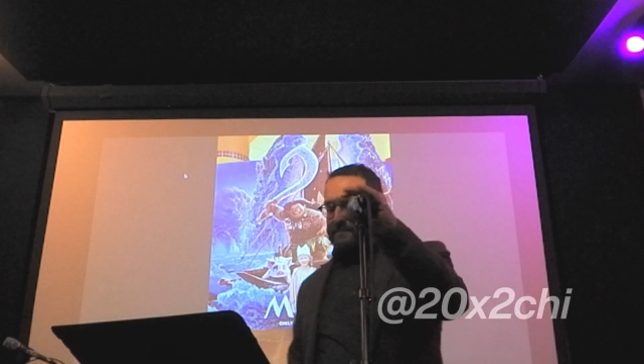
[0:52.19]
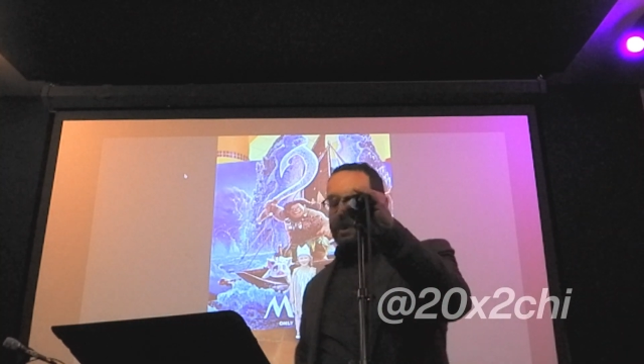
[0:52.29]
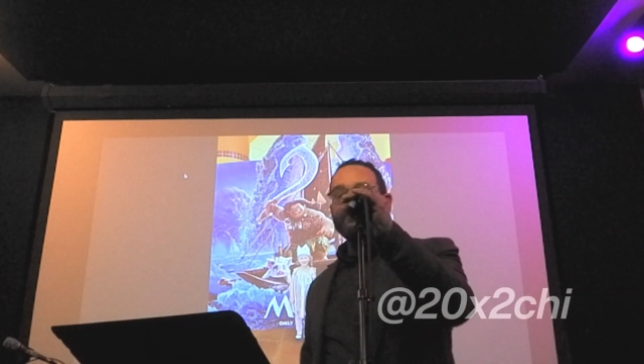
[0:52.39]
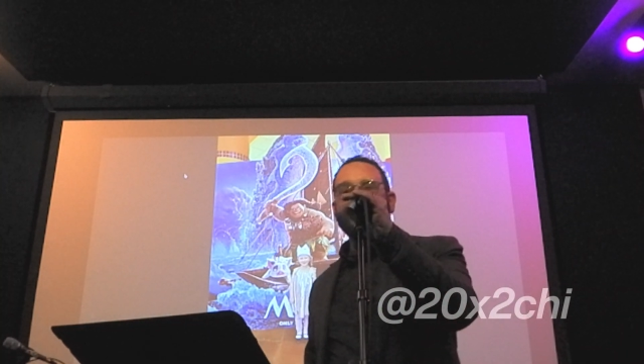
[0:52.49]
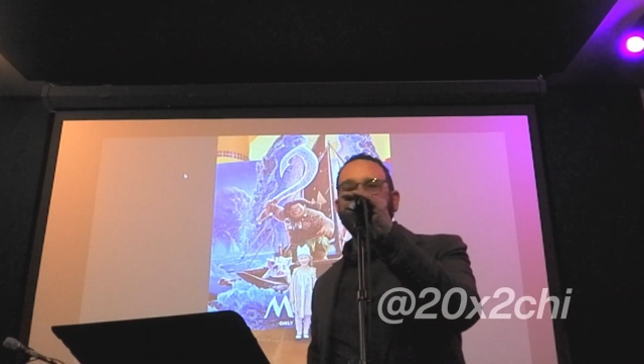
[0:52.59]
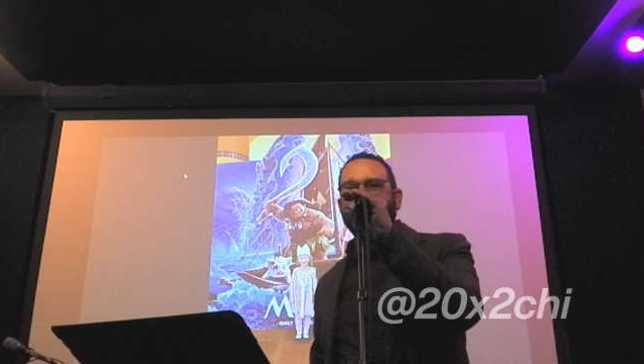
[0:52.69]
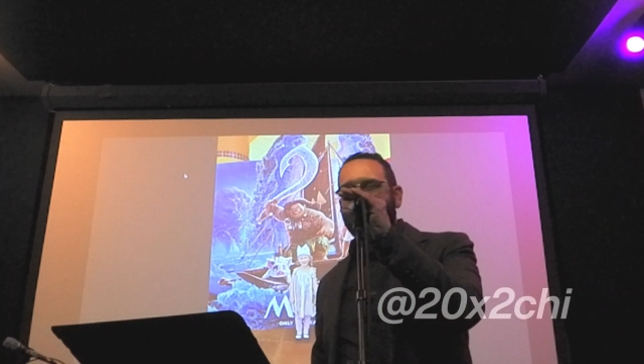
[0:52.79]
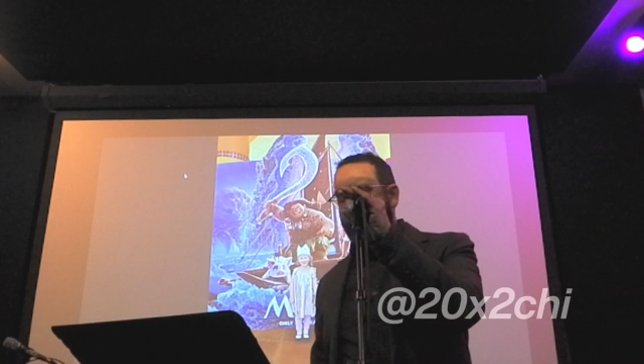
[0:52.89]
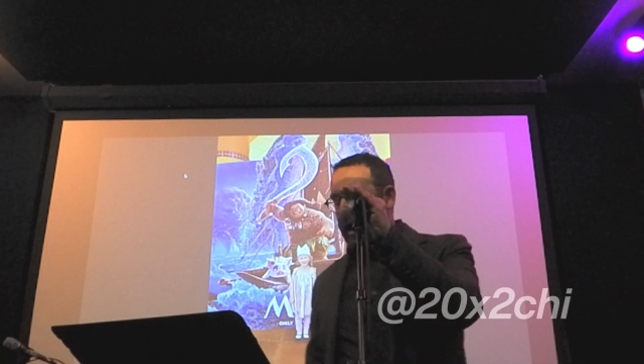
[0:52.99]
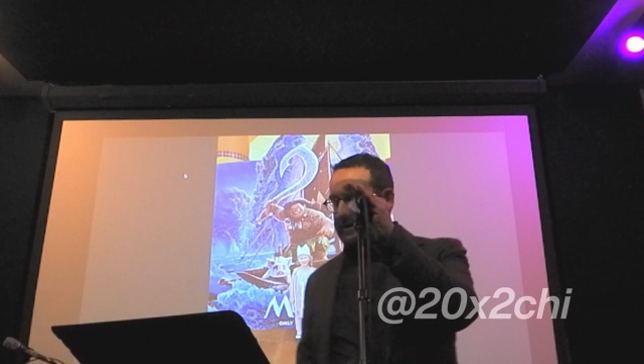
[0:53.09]
posing with
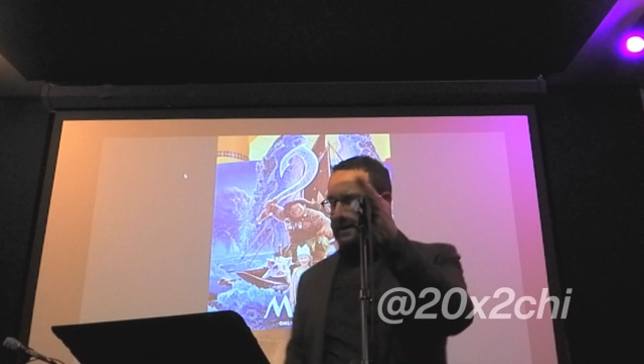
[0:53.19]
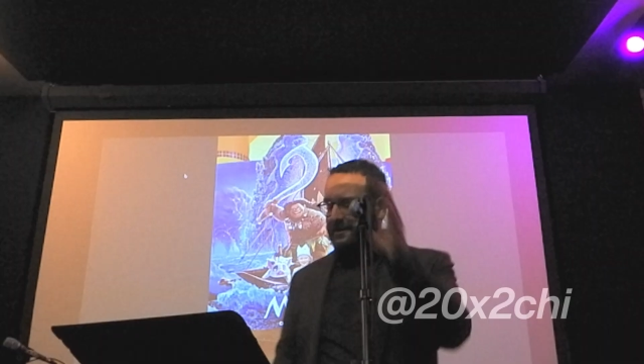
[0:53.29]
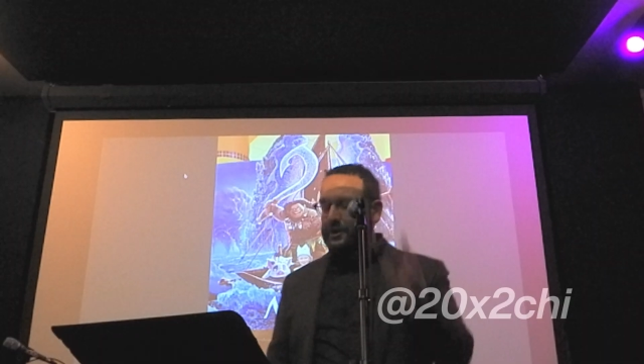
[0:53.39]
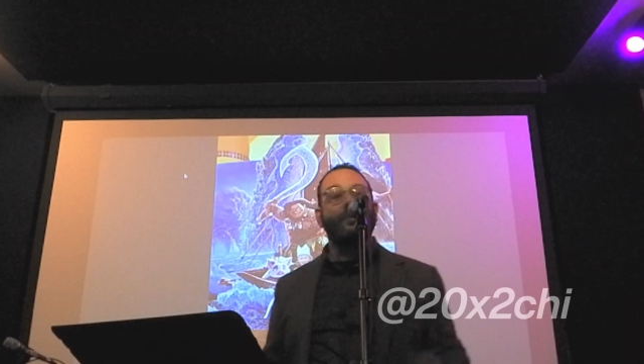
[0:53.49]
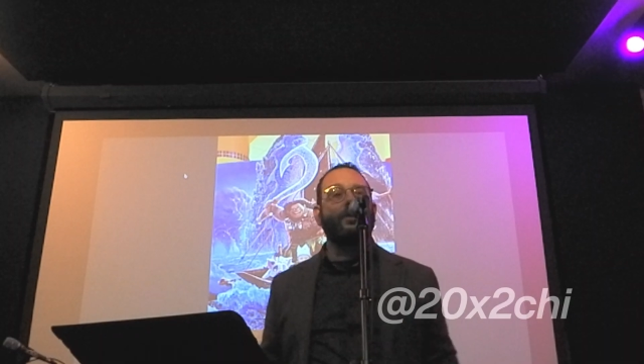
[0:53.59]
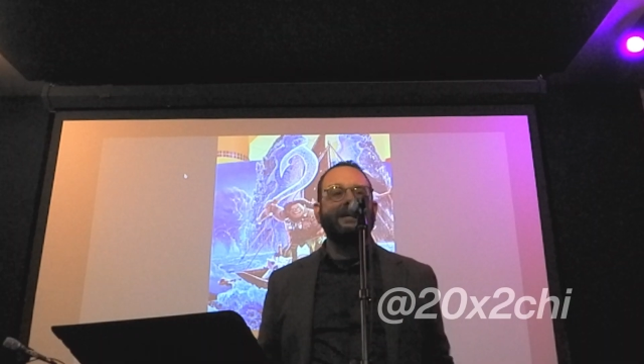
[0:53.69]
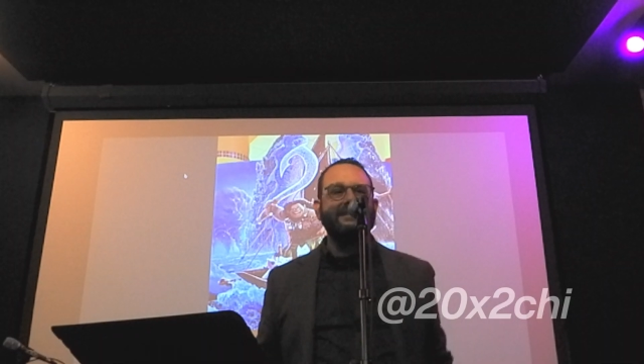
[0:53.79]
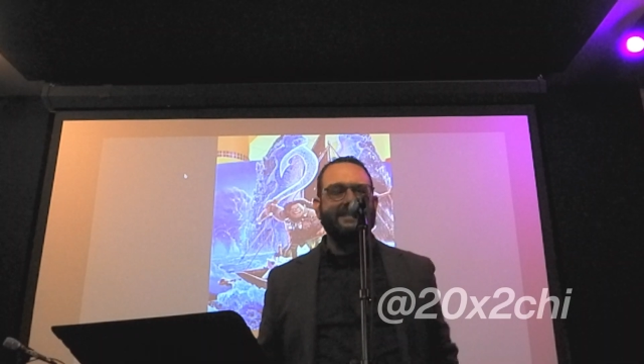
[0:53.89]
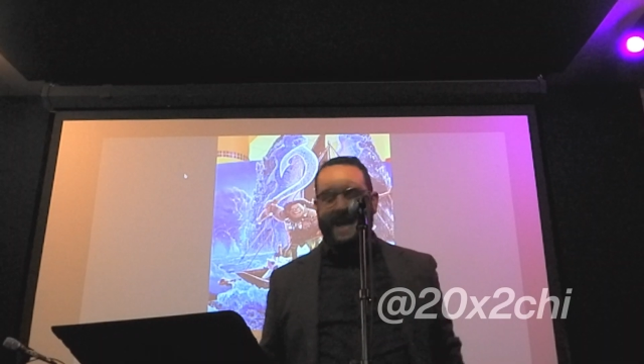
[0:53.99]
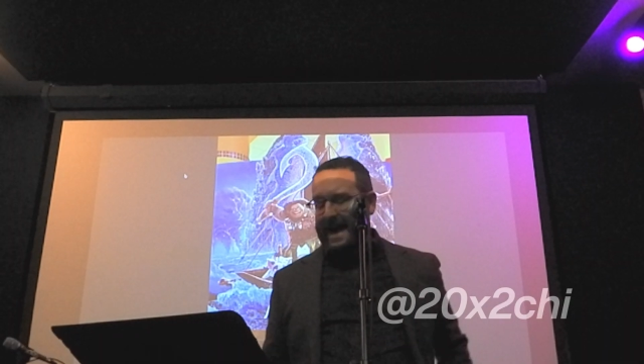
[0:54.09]
Moana, the
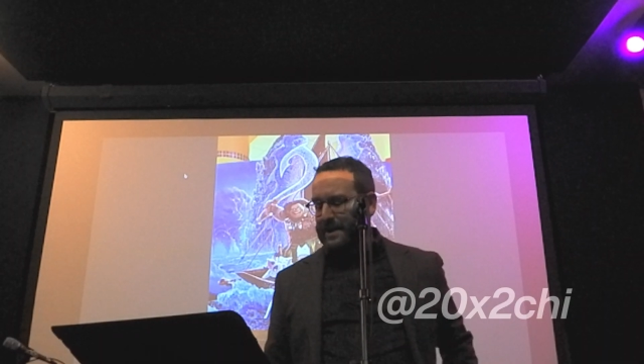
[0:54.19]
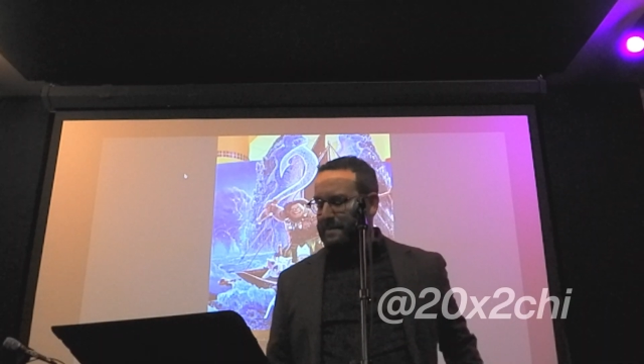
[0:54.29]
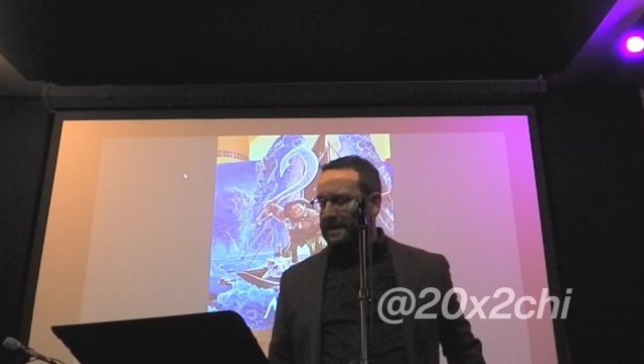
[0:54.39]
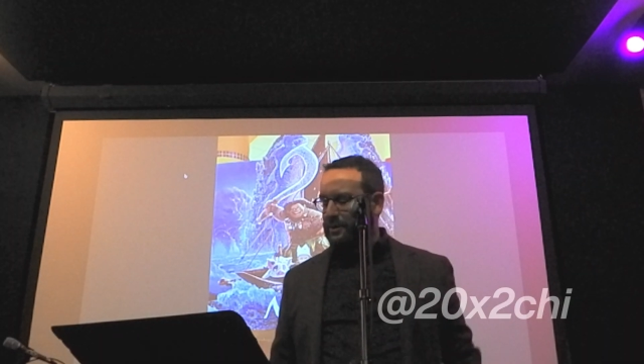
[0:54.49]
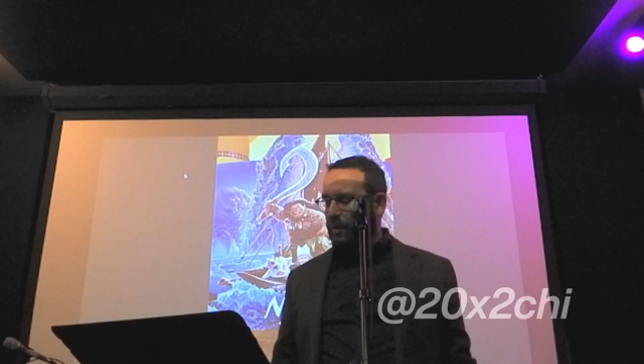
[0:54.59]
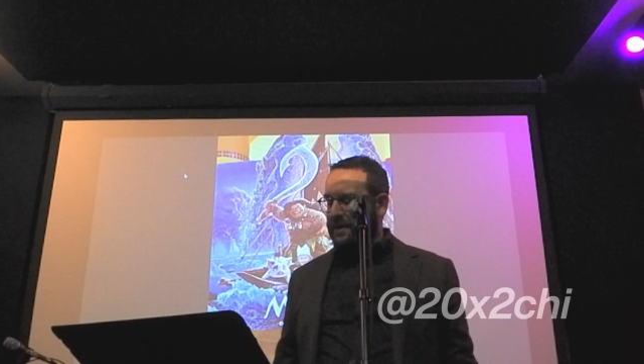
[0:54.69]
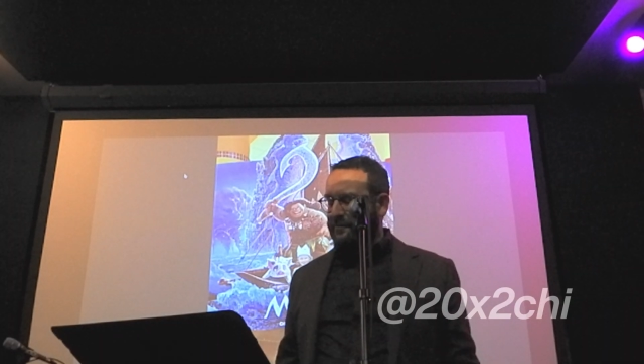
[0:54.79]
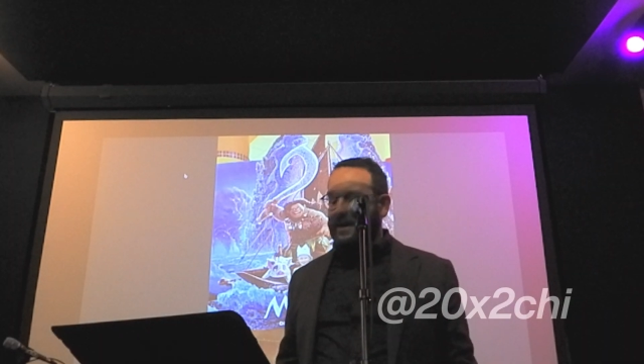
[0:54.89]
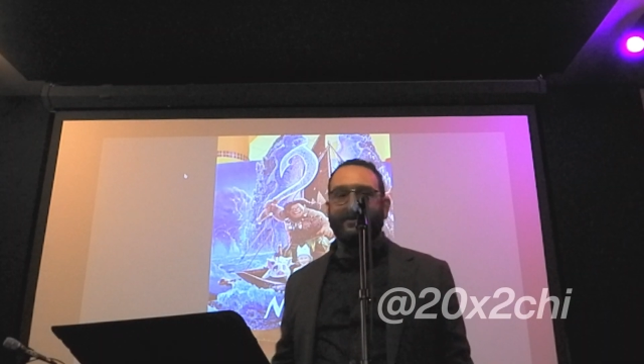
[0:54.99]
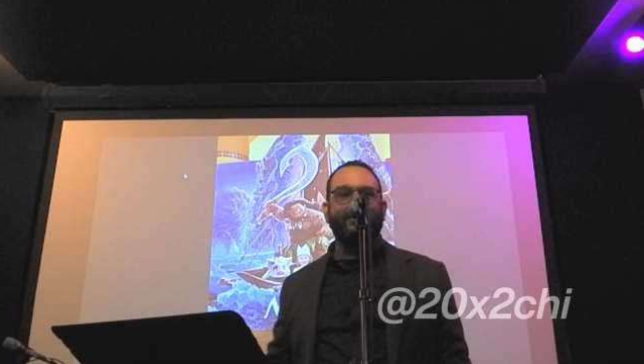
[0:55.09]
greatest animated
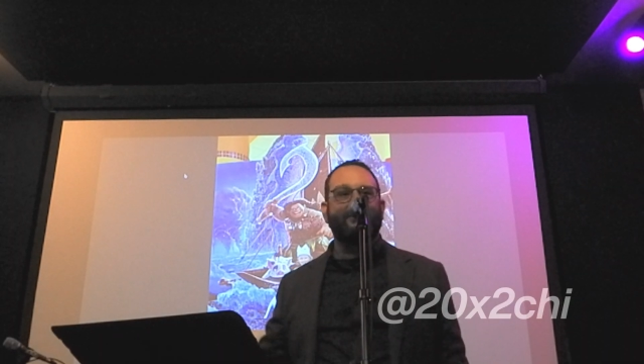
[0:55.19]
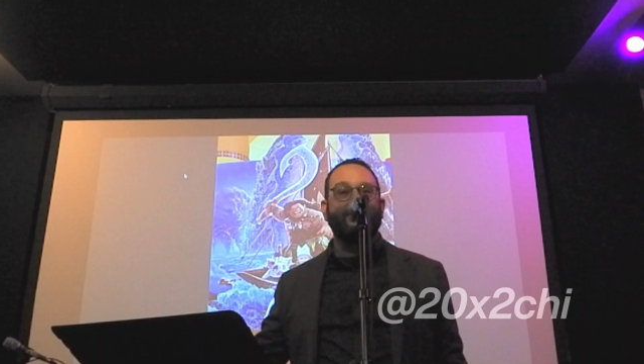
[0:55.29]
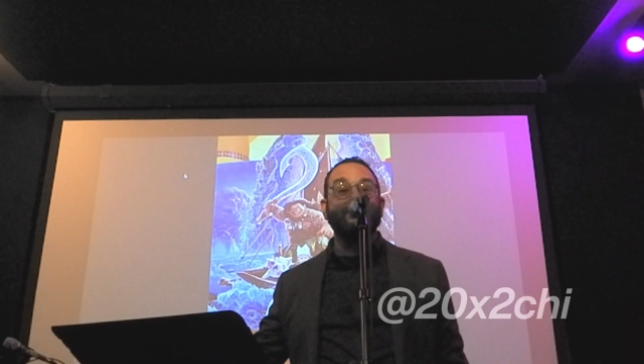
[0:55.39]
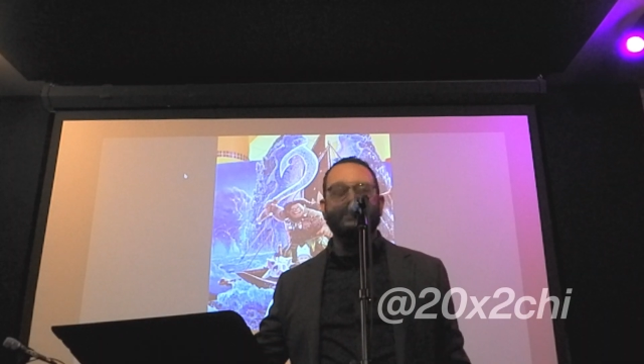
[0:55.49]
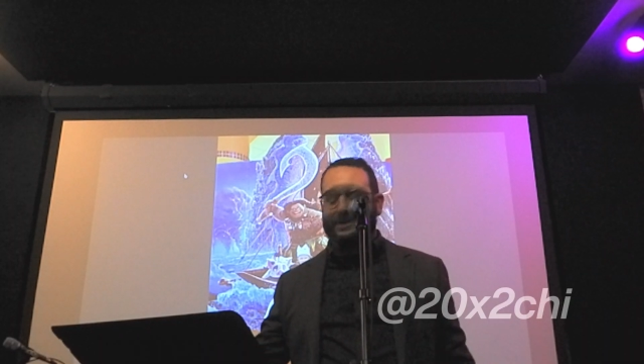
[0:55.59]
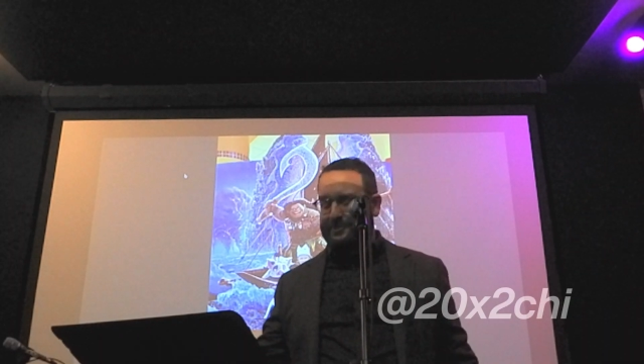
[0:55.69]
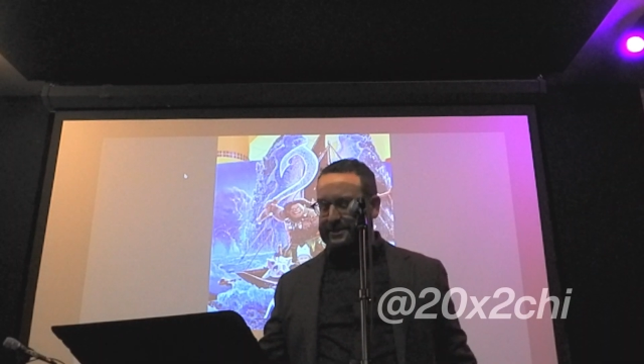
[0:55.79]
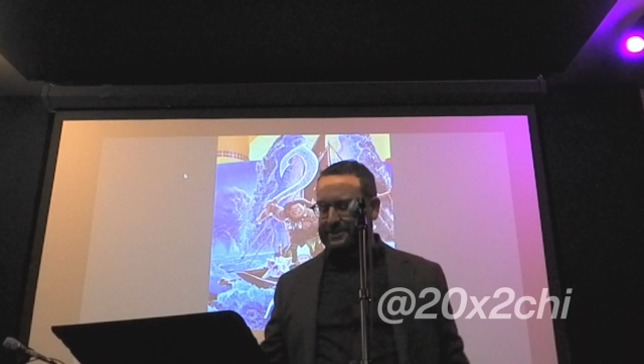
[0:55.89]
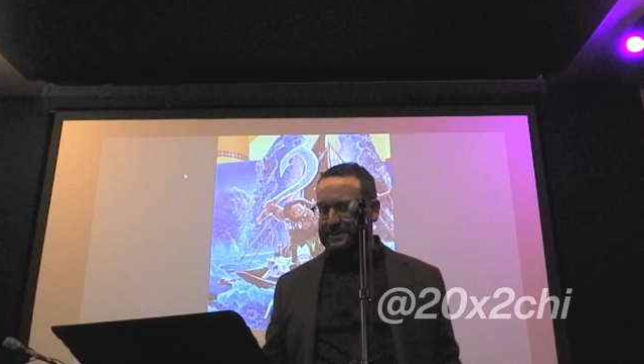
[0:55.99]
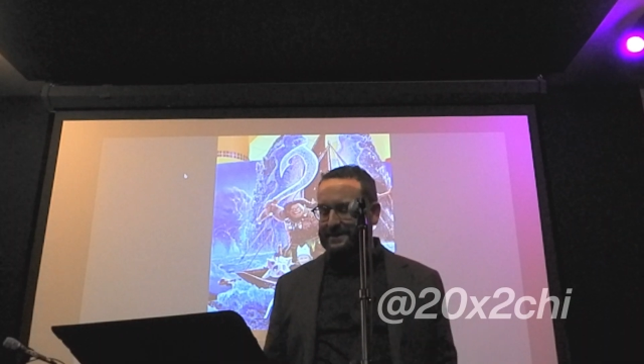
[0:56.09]
wayfinder of her
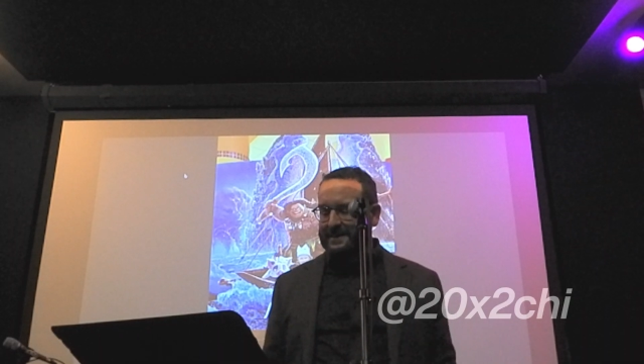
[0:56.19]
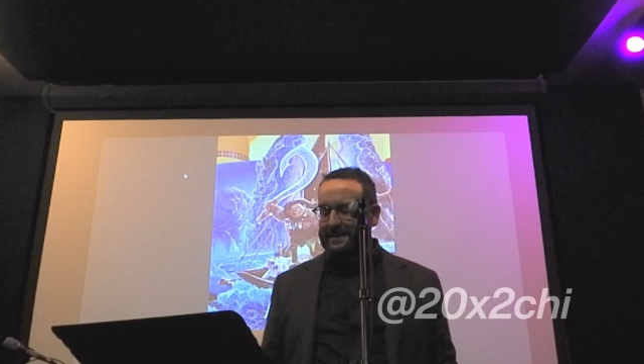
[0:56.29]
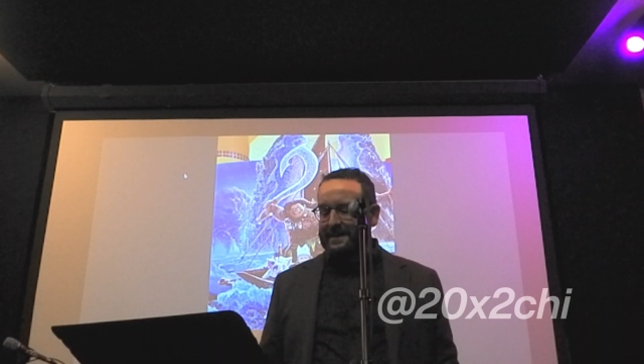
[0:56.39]
generation.